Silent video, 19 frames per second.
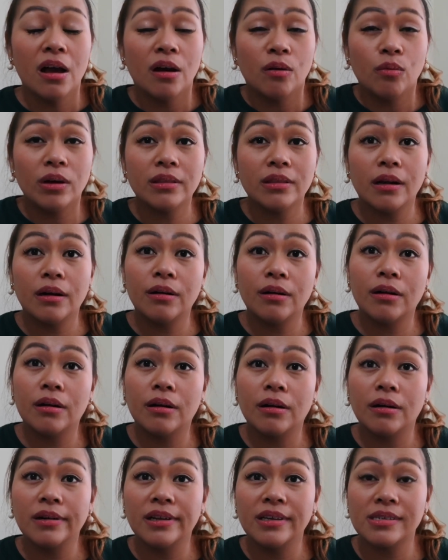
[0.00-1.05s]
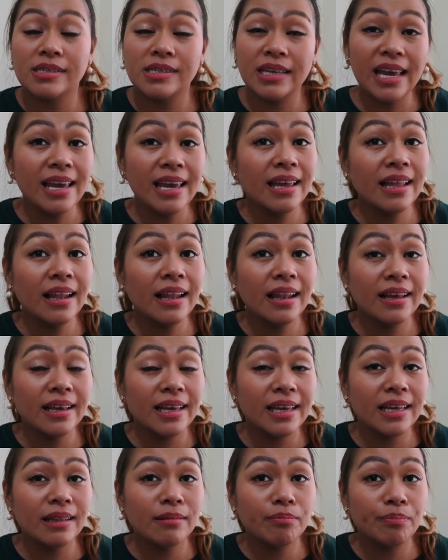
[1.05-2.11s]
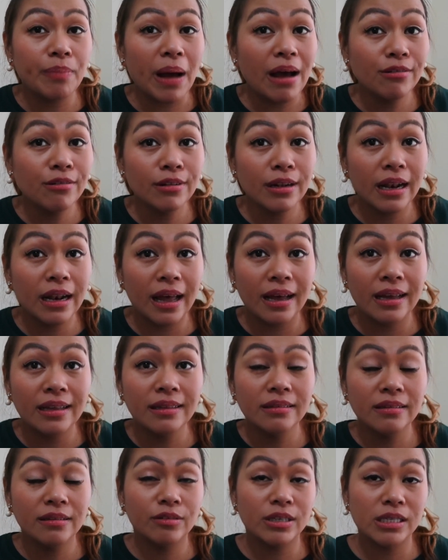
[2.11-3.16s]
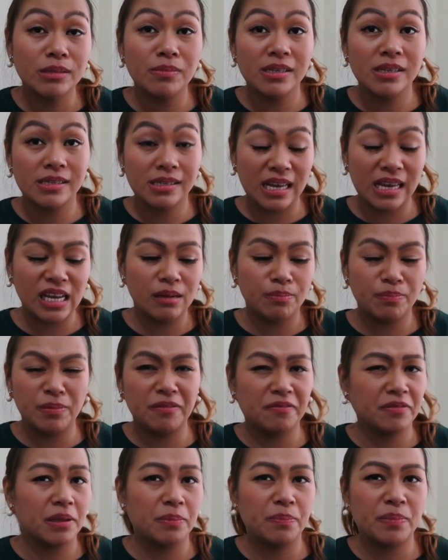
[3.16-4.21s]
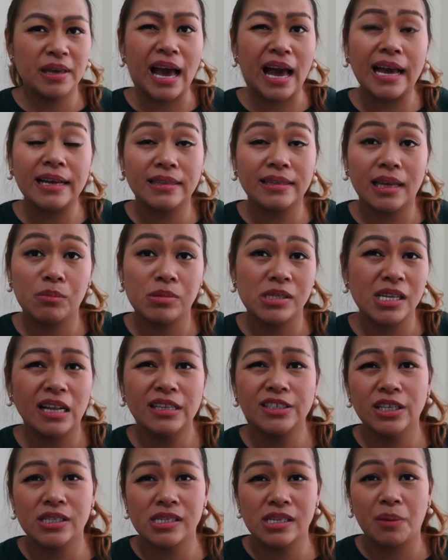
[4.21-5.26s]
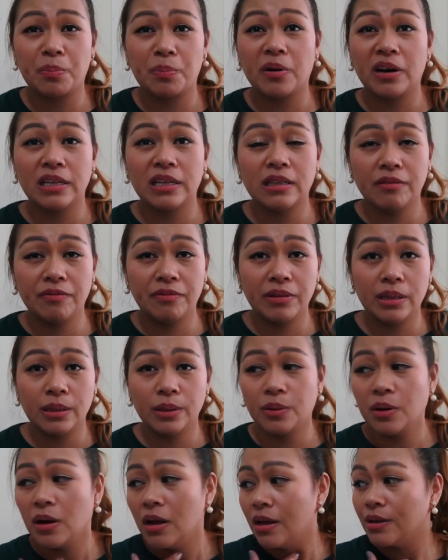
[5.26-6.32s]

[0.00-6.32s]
what are the sale in Poundland Christmas sale, 50p items. I'll just separate the video.